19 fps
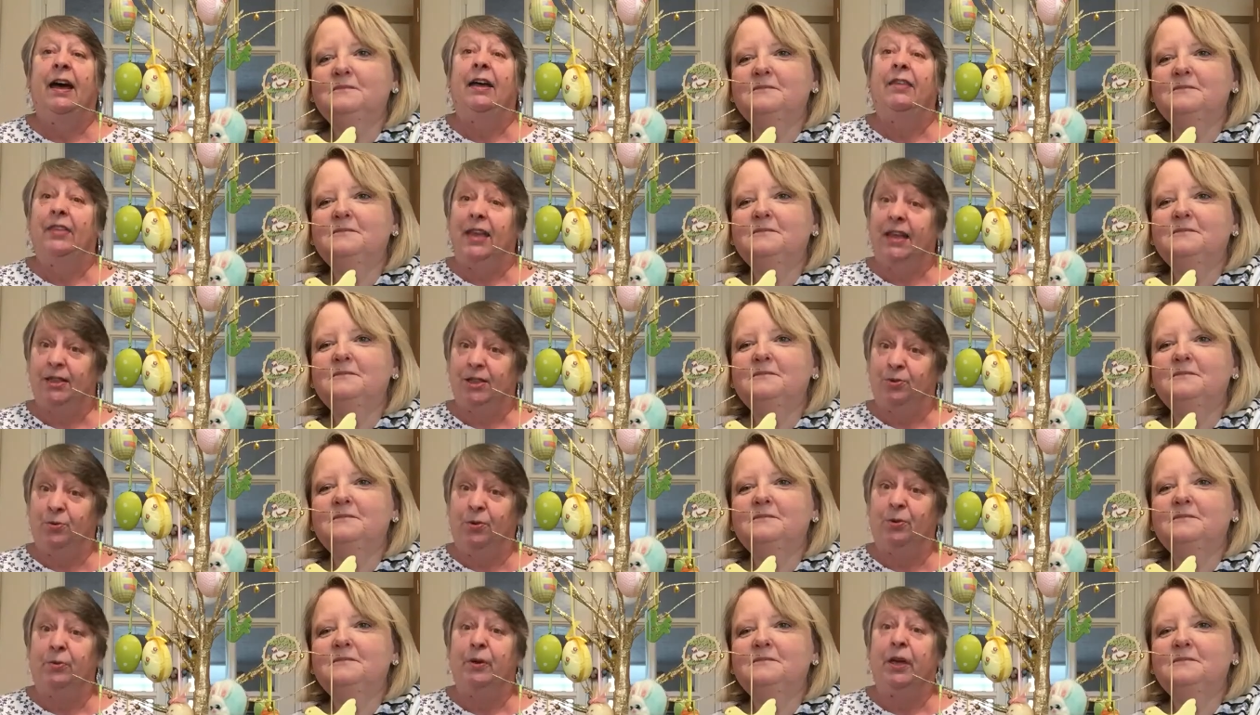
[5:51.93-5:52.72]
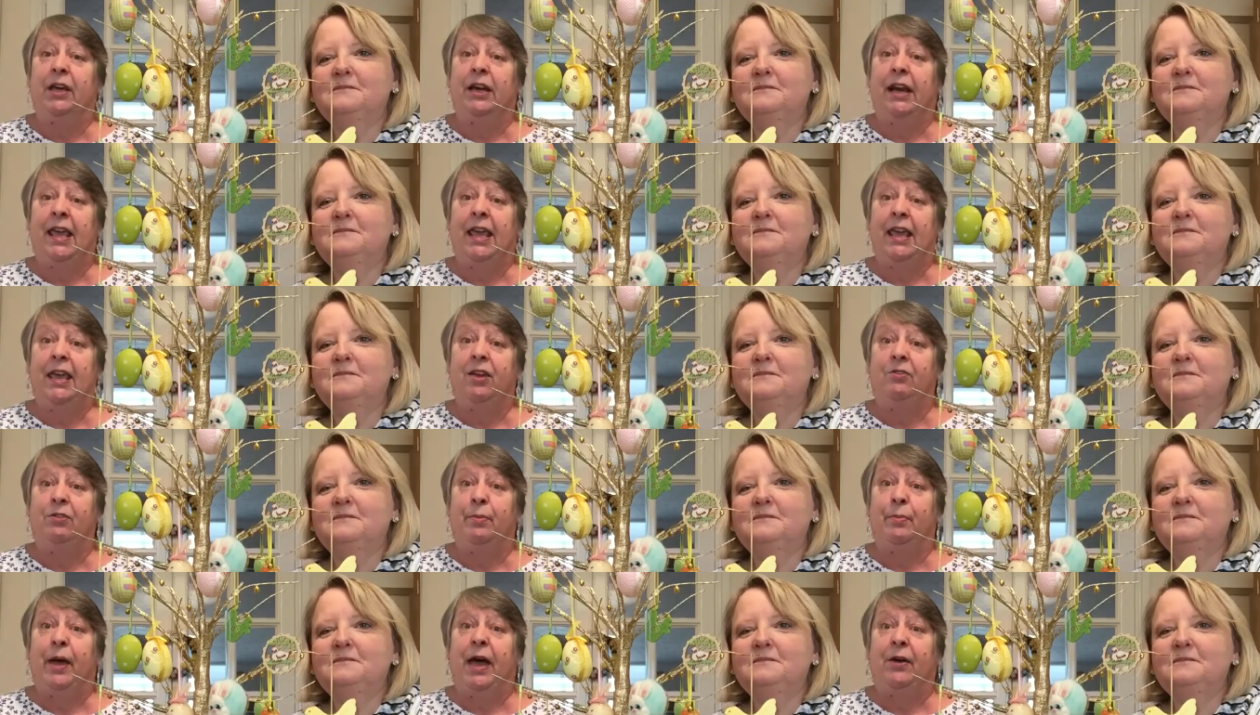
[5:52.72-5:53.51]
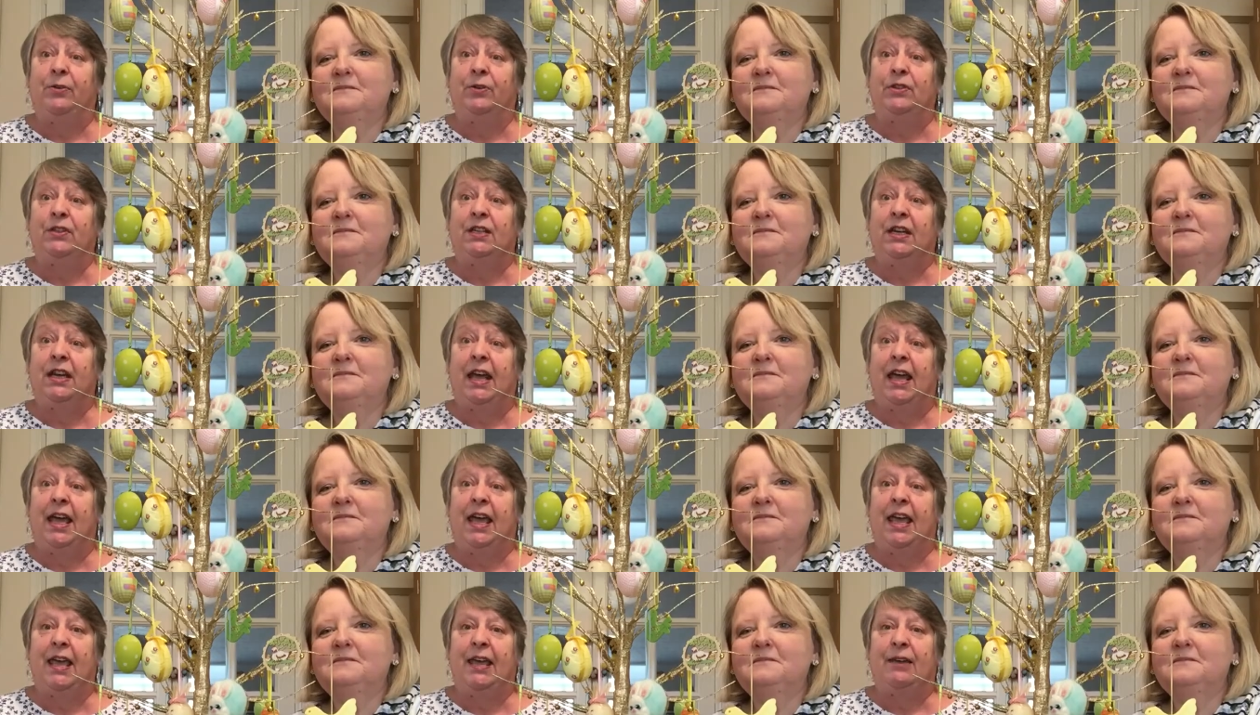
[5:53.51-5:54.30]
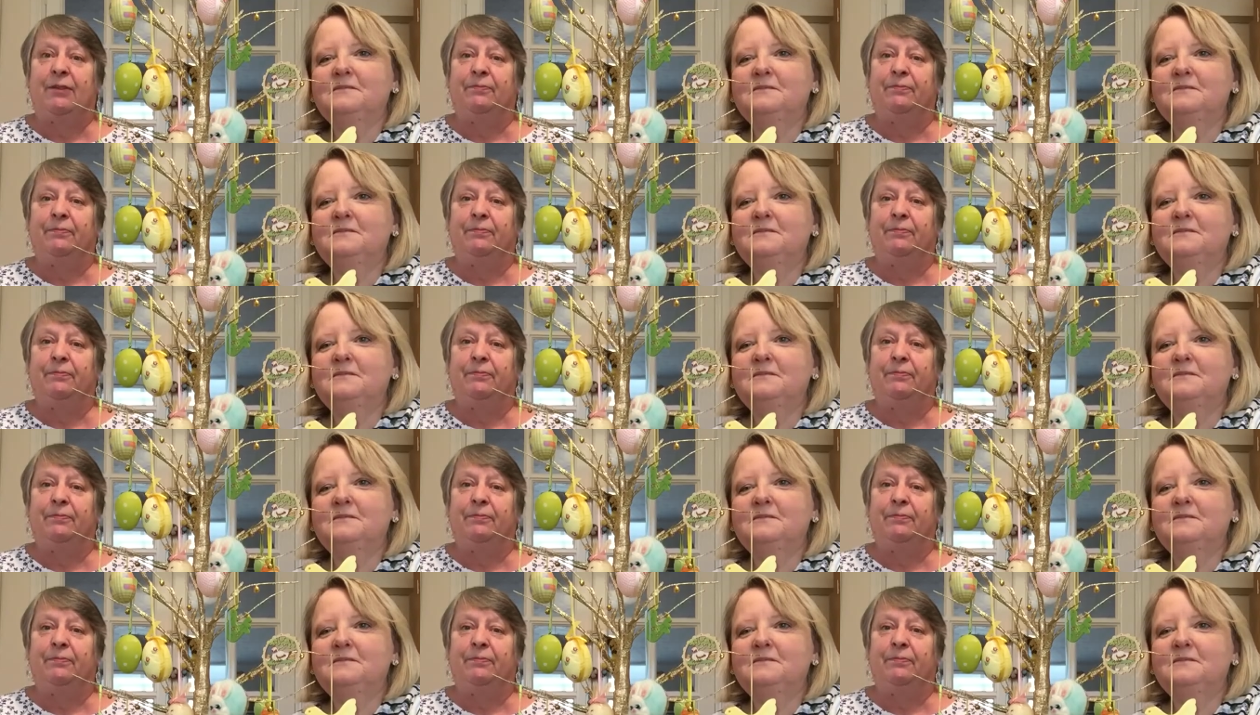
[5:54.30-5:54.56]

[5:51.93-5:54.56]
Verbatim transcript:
Speaker 1: And that's what we're going to hear about today.